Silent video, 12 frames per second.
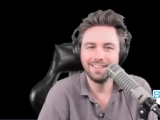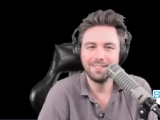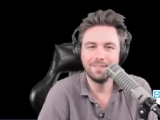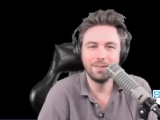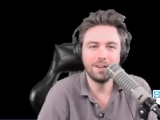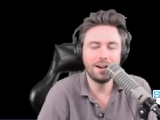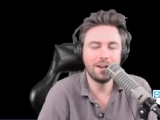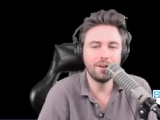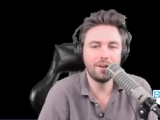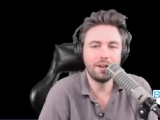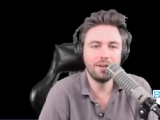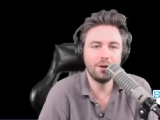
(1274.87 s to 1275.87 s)
You well, are in the
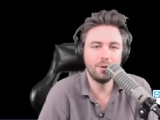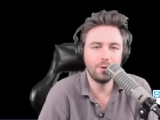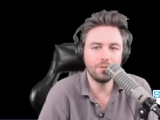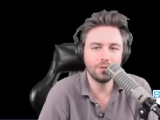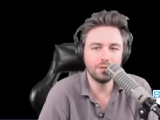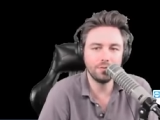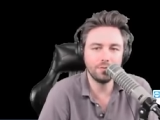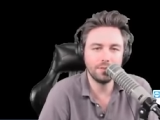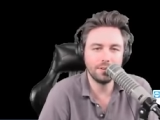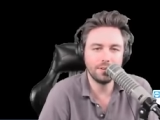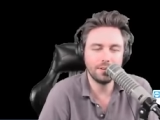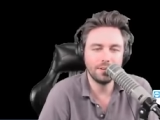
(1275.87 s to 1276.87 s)
online banking the...
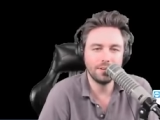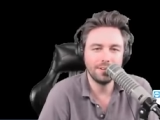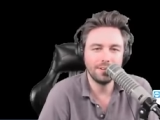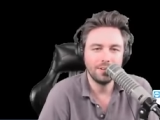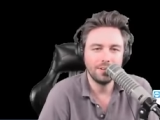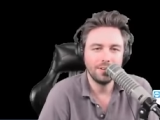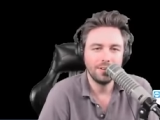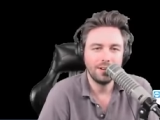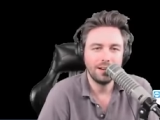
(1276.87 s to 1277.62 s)
portal right now.